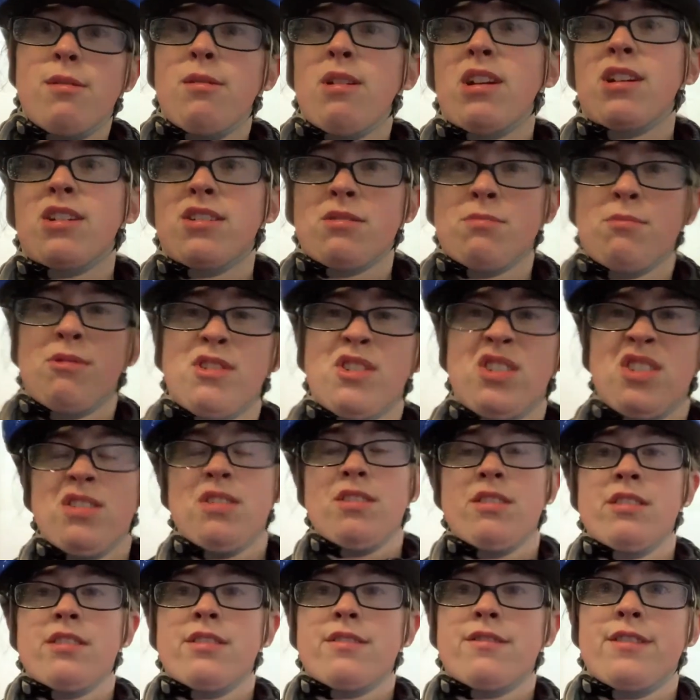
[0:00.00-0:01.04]
because Martin's
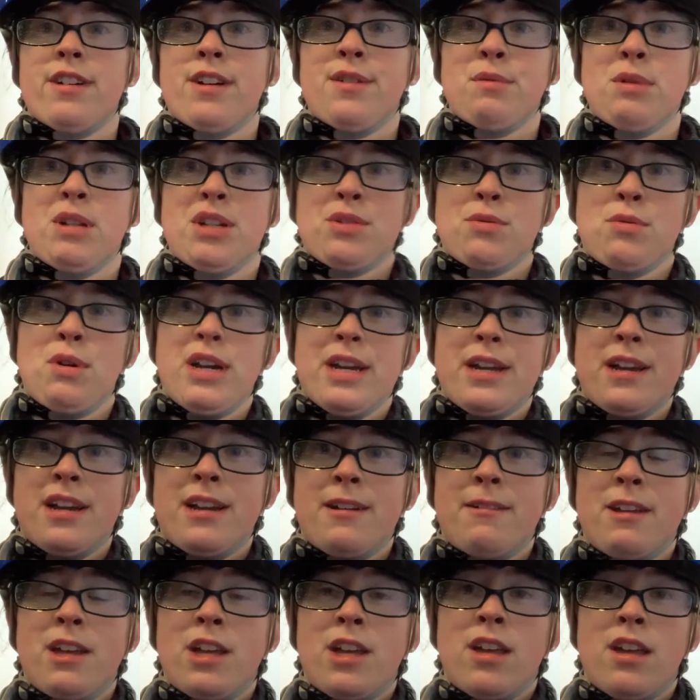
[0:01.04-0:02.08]
only 5 minutes away.
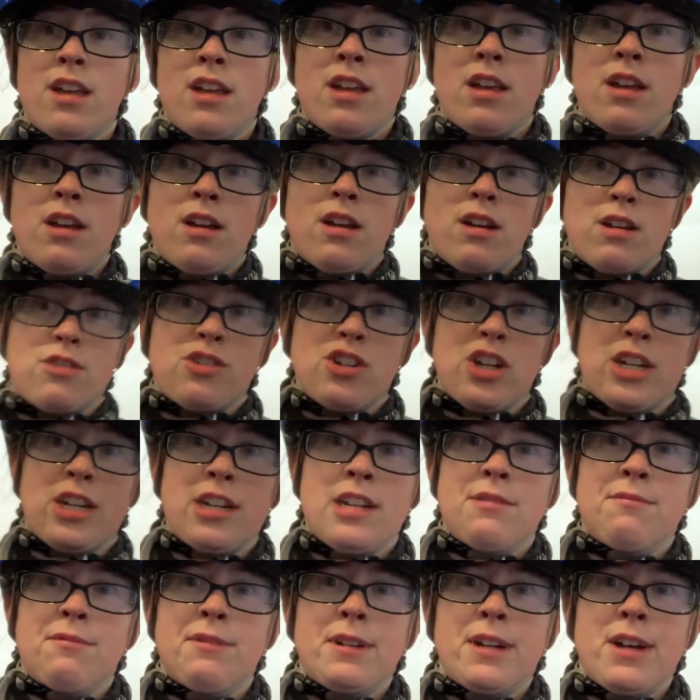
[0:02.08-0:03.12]
I'll check in
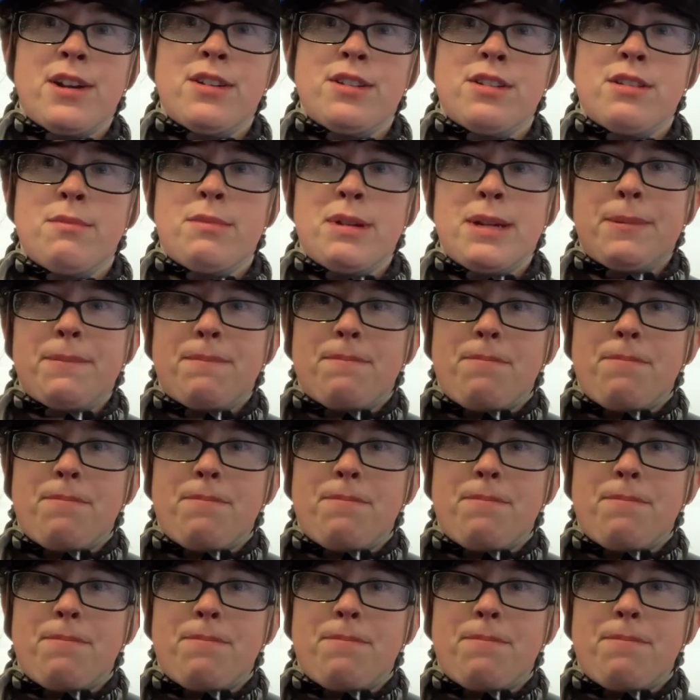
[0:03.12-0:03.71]
with you guys in a bit.